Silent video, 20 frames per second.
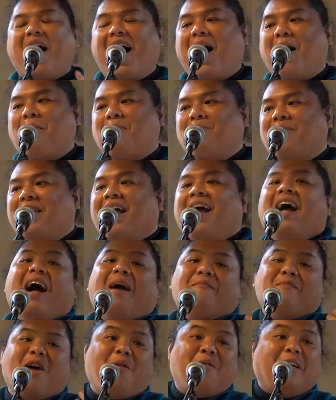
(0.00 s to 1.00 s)

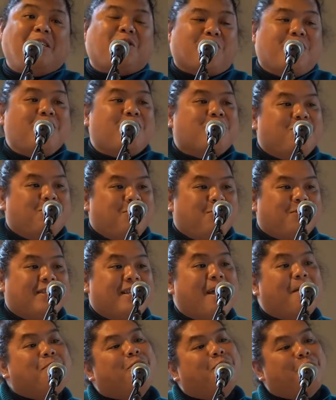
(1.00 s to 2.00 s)
I'm going to introduce
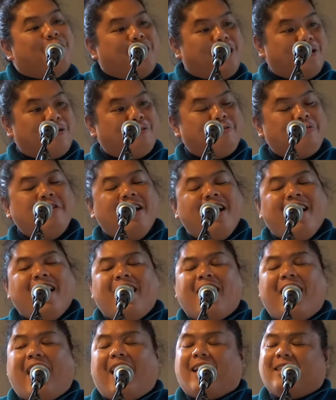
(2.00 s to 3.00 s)
them to you
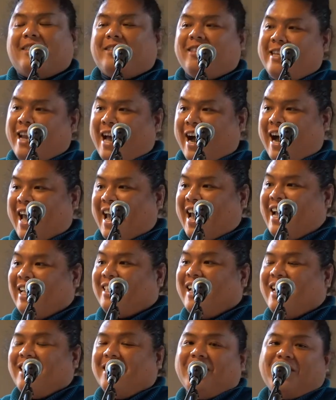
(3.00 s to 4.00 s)
tonight.